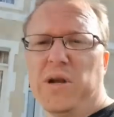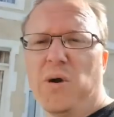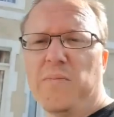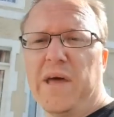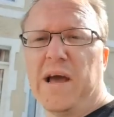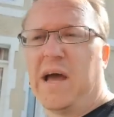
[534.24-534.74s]
up
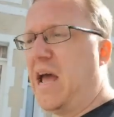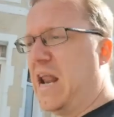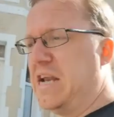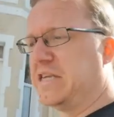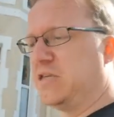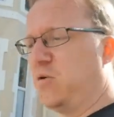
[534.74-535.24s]
there
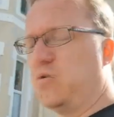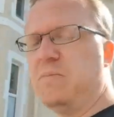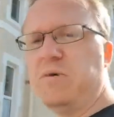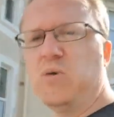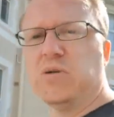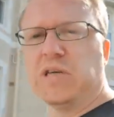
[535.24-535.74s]
listening to all the
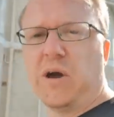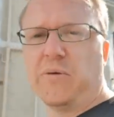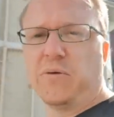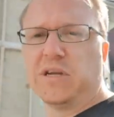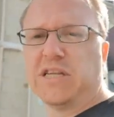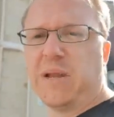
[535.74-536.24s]
music going
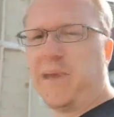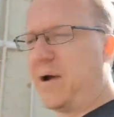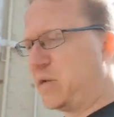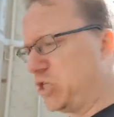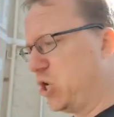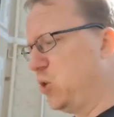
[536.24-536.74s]
on until
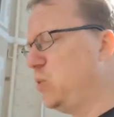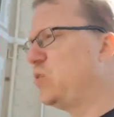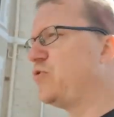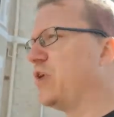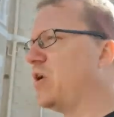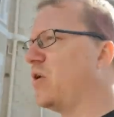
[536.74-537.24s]
about
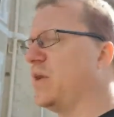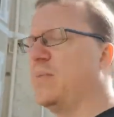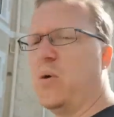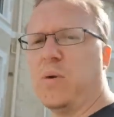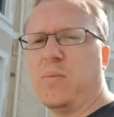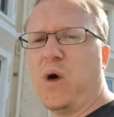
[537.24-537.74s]
2-3 o'clock in the
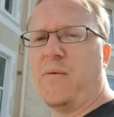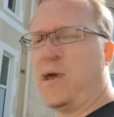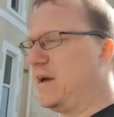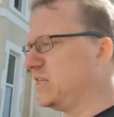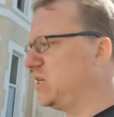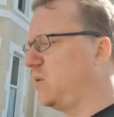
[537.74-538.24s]
morning while everyone
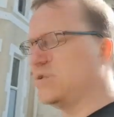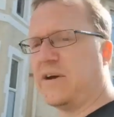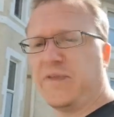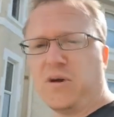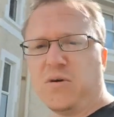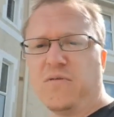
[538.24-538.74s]
outside was
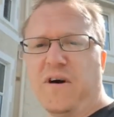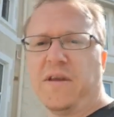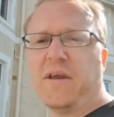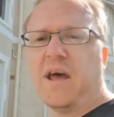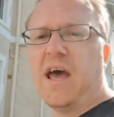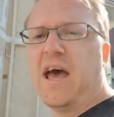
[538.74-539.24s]
having a good fun.
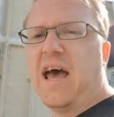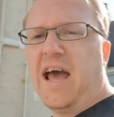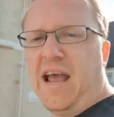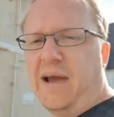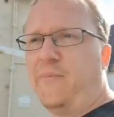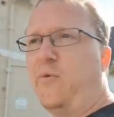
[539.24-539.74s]

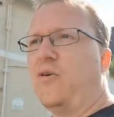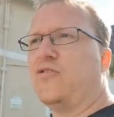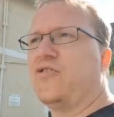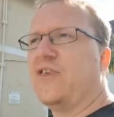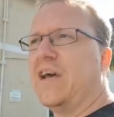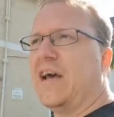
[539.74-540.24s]
It
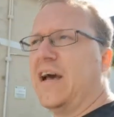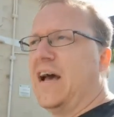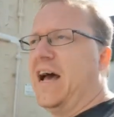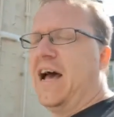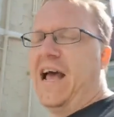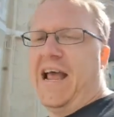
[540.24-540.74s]
was
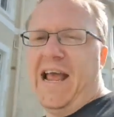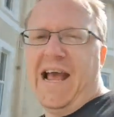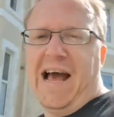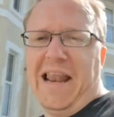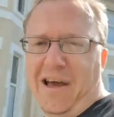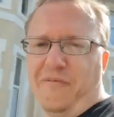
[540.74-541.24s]

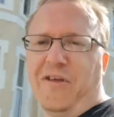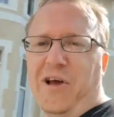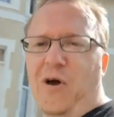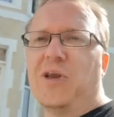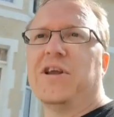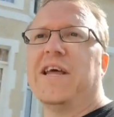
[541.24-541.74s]
a lovely
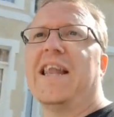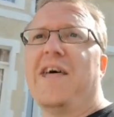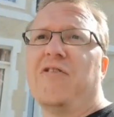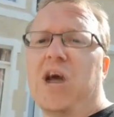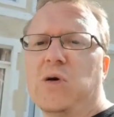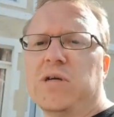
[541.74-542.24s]
holiday, a
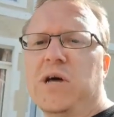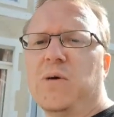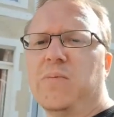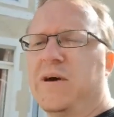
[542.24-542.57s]
lovely hotel, but